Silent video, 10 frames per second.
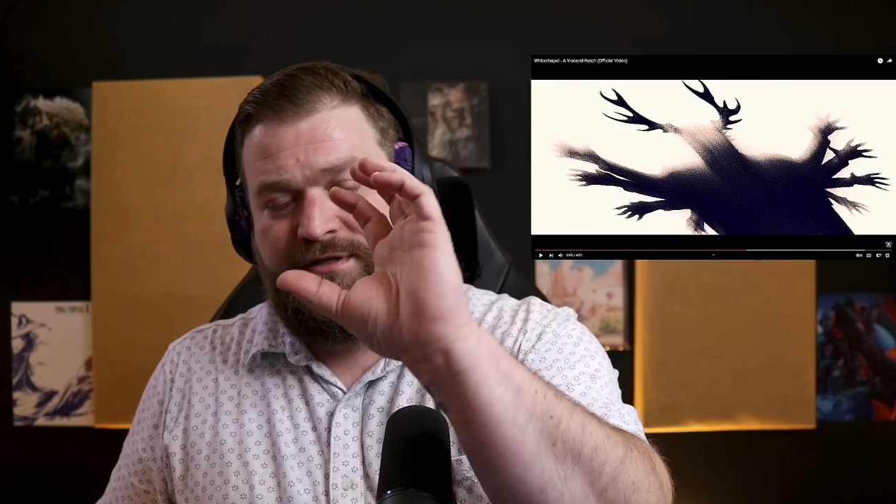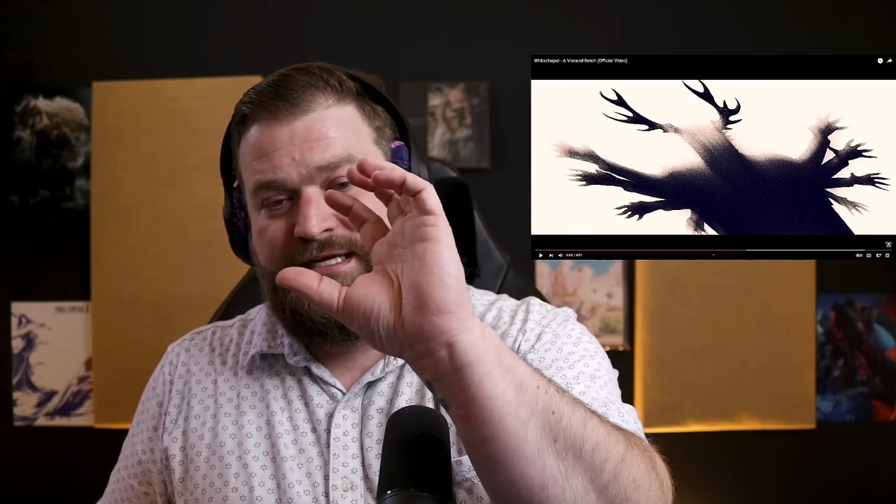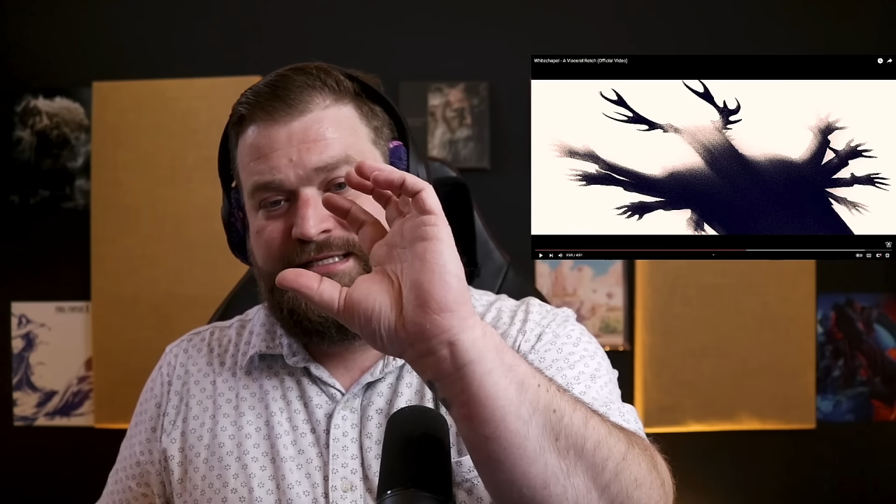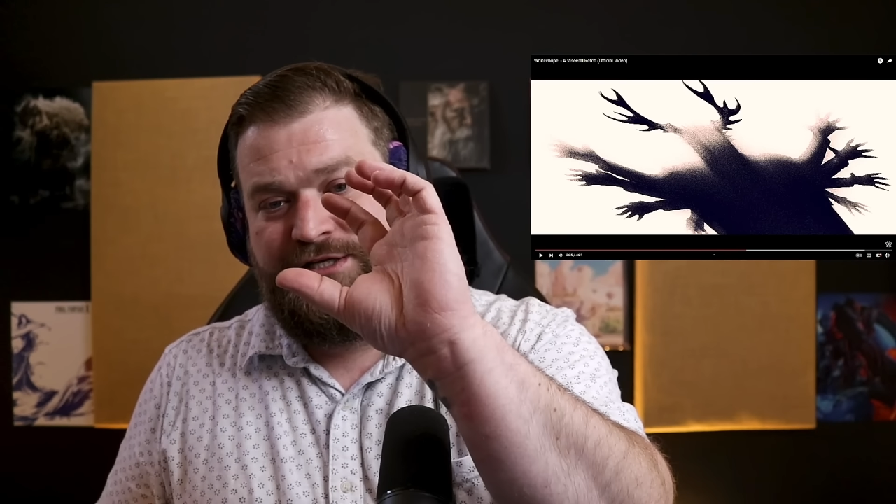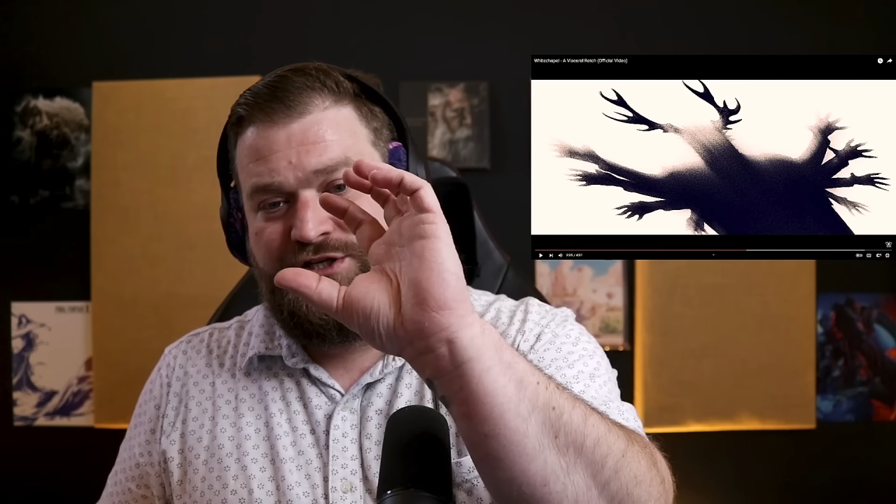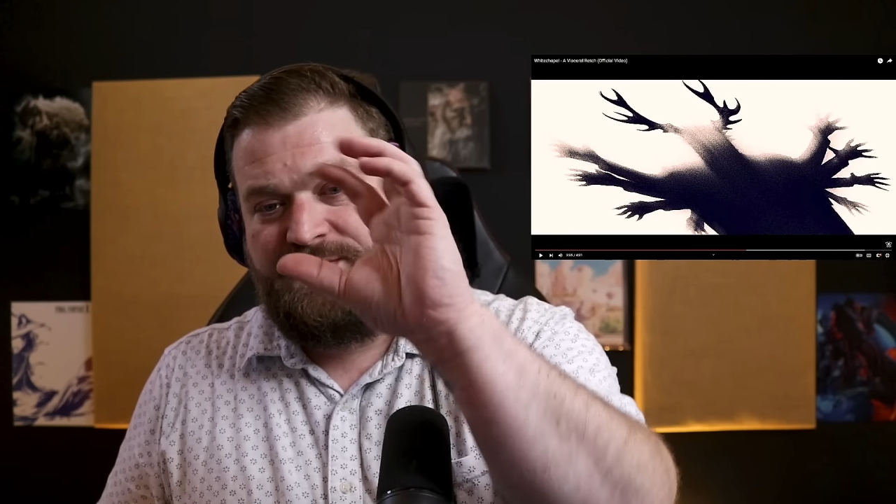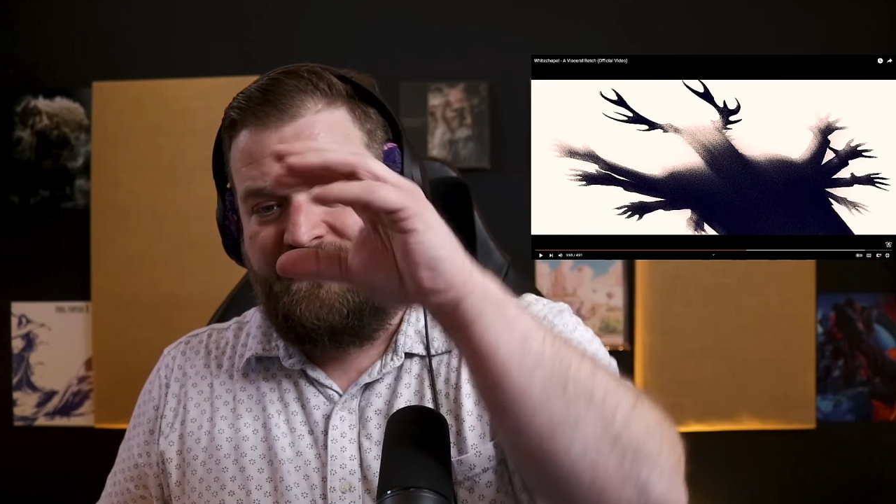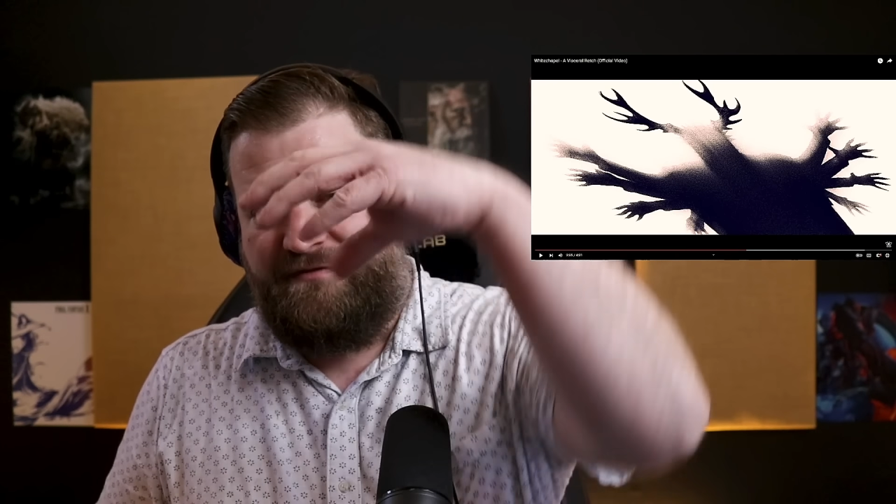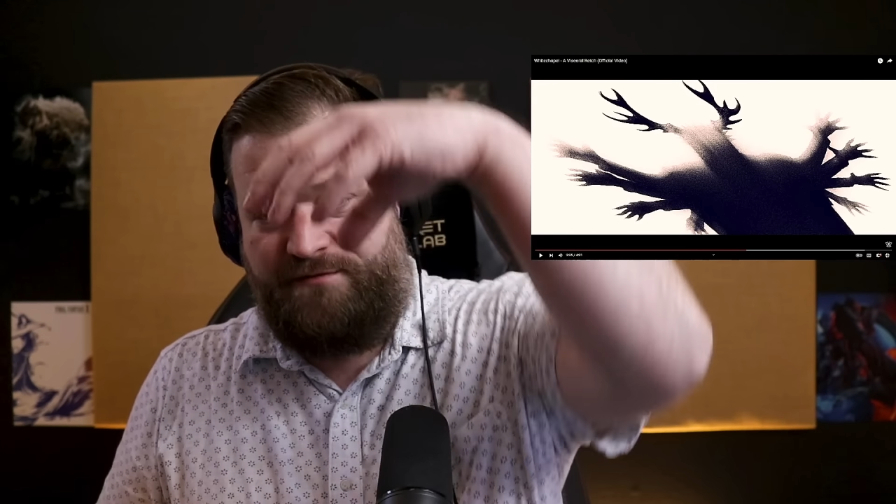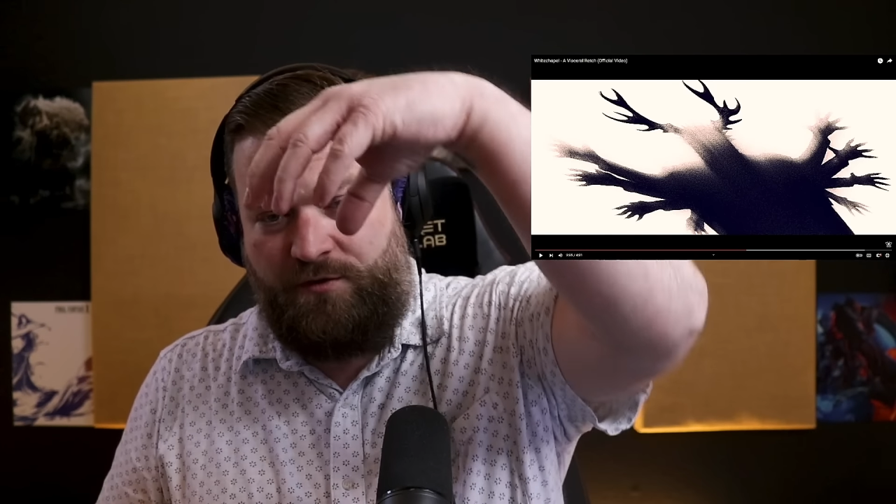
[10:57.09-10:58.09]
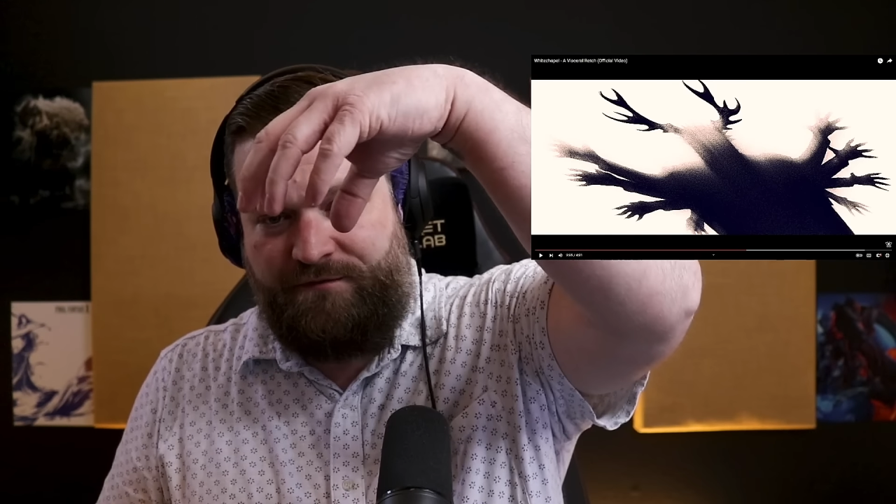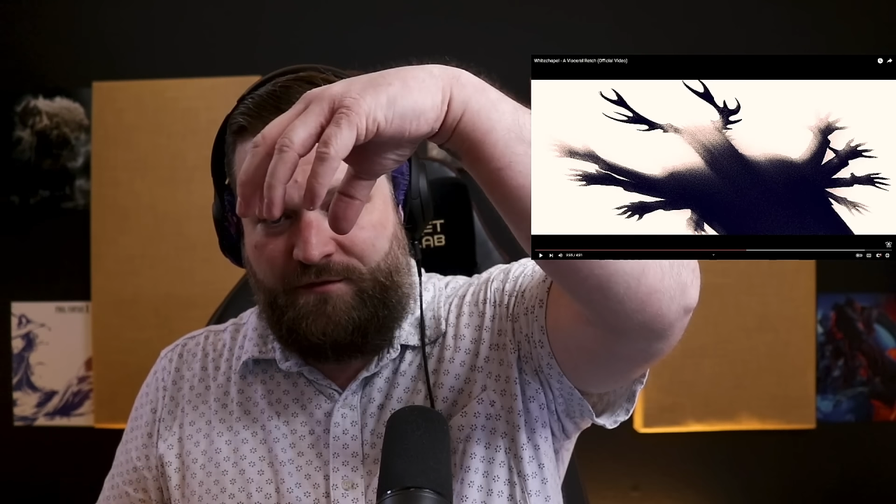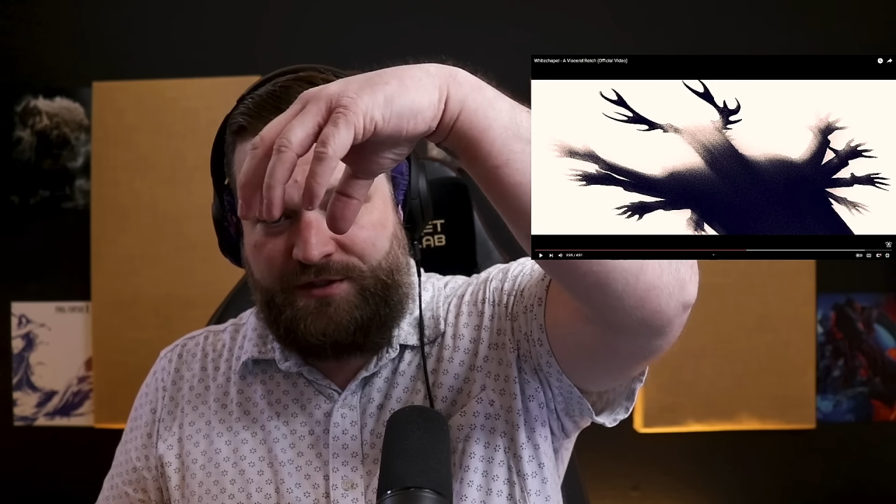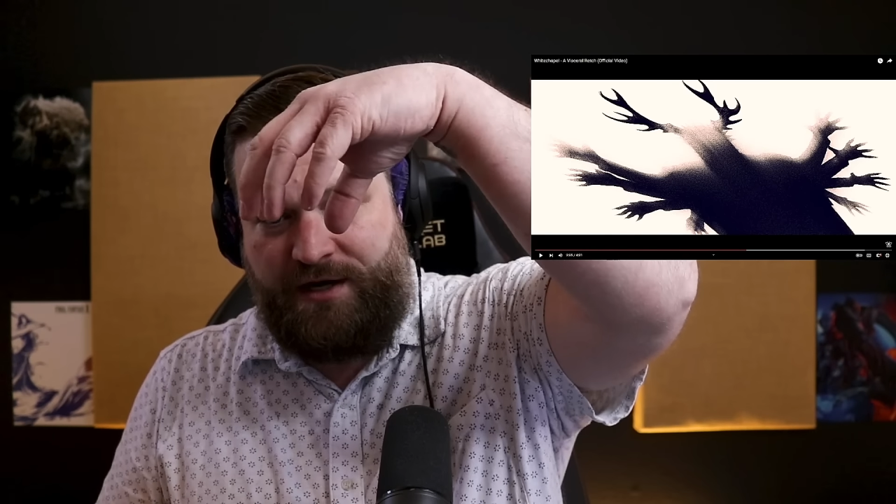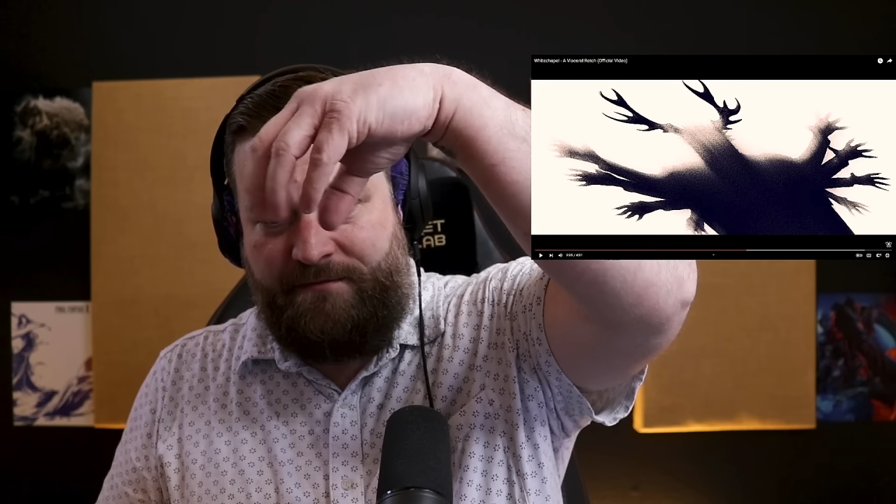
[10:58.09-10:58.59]
these tissues above the vocal
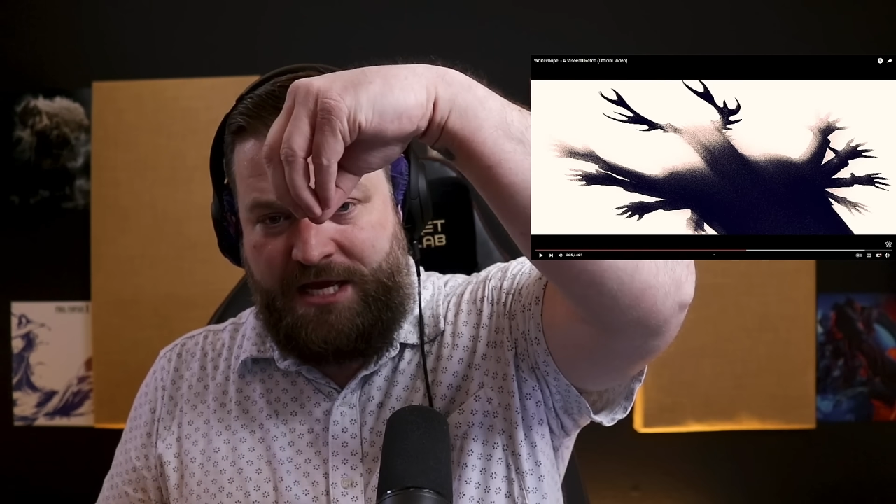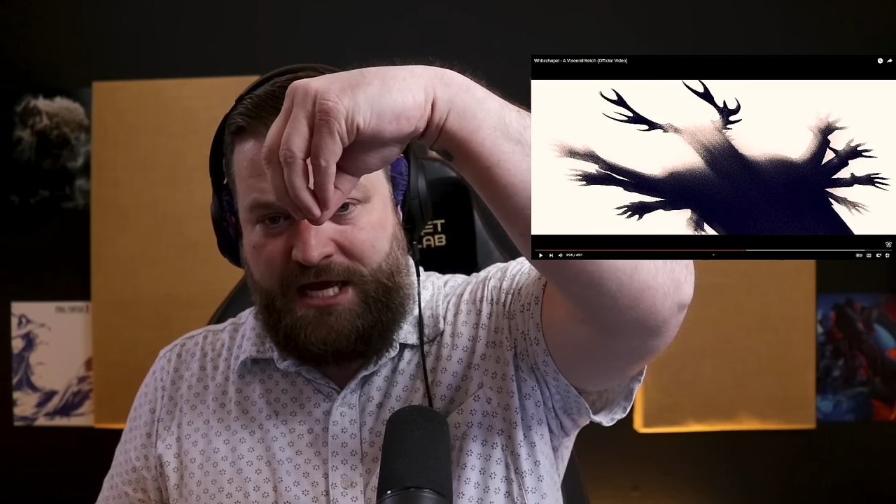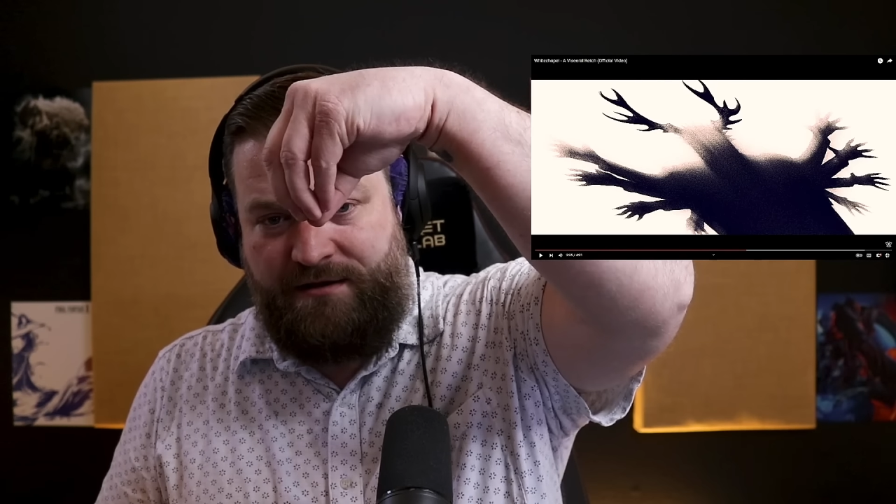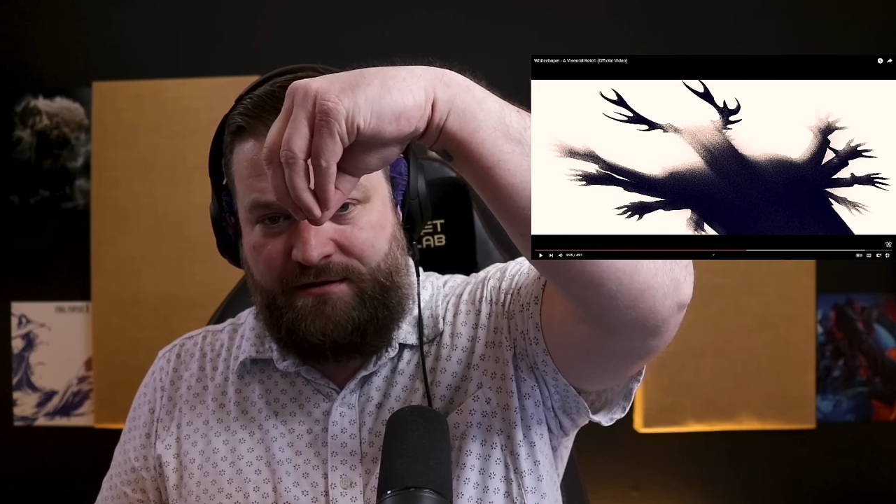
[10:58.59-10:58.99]
folds are eh,